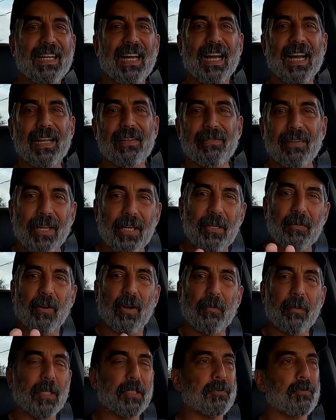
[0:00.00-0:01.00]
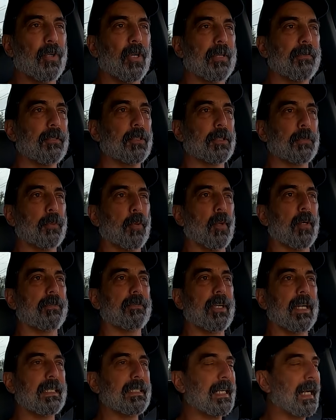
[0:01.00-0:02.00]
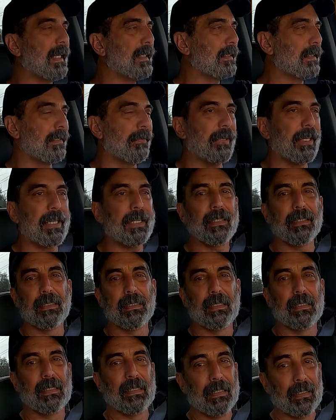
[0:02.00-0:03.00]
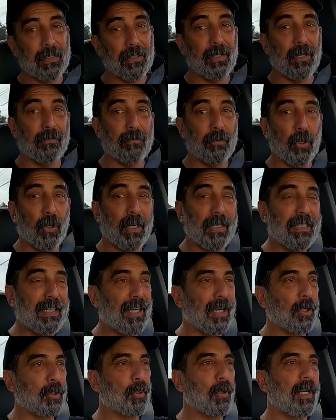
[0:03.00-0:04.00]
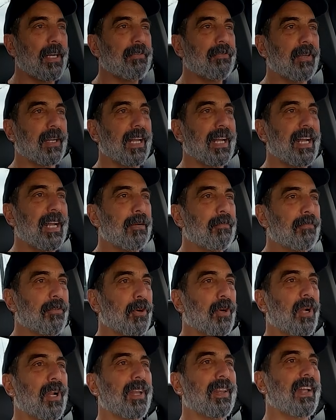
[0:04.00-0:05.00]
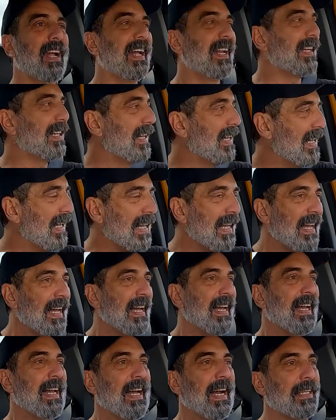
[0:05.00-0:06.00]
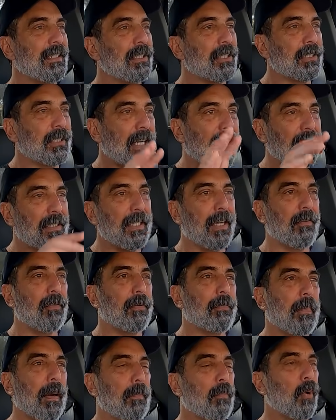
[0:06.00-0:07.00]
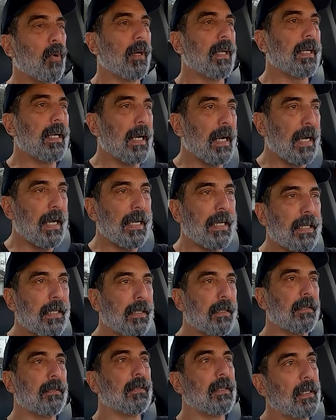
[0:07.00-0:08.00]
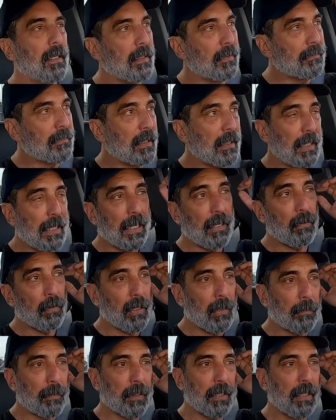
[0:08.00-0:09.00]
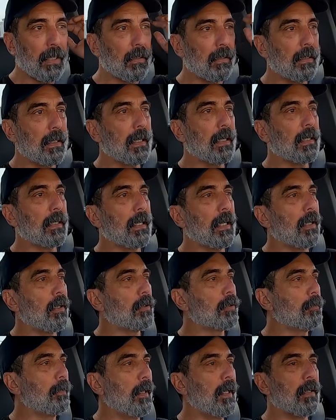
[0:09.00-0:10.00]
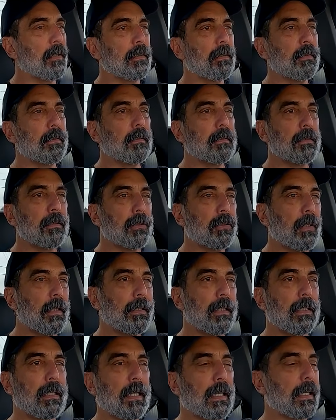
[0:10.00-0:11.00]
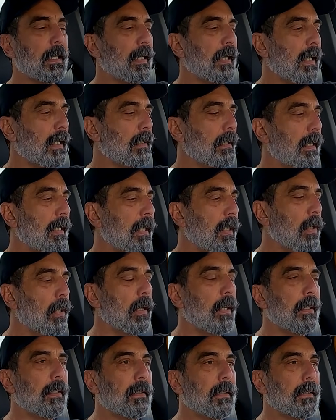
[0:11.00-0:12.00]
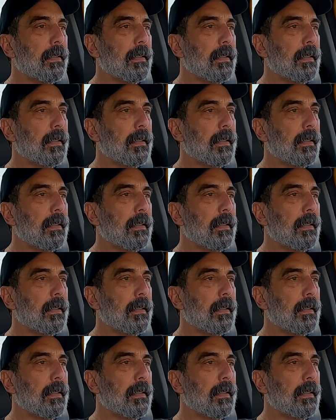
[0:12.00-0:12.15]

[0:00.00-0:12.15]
Guy. Thank you very much for all of your support of GunGuyTV. You have no idea how grateful I am for all of that. I just got done with my morning hike. Today I went up and down Cowles Mountain, tried to knock it out in an hour and